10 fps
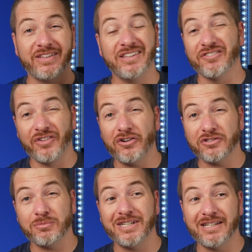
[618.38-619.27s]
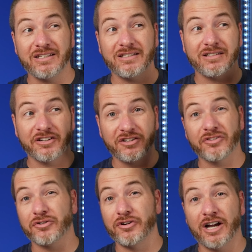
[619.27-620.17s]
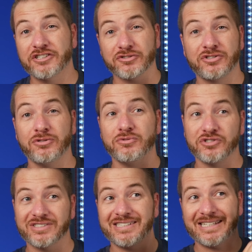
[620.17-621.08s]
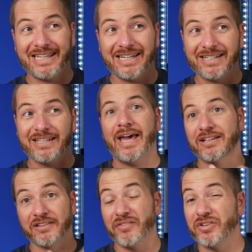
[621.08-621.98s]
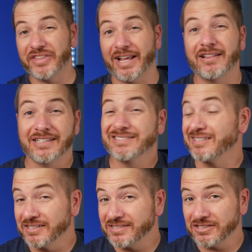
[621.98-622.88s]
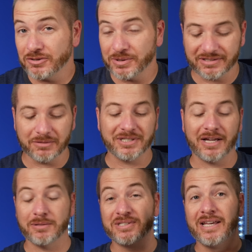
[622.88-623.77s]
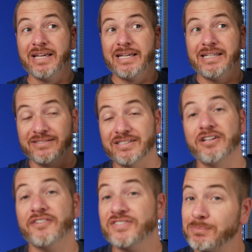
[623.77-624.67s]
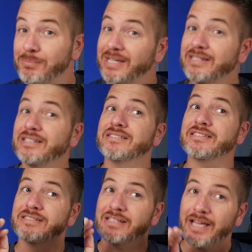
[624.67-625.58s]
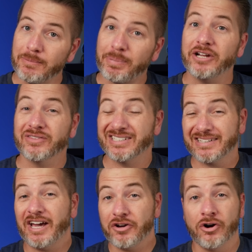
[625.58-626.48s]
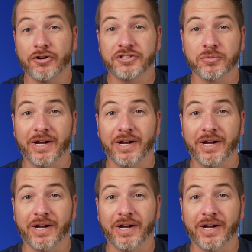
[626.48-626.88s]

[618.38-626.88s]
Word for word: and then the volume needing another notch or two just to get it at a level that I like to listen to it sometimes is enough to make this a pair that's kind of hard to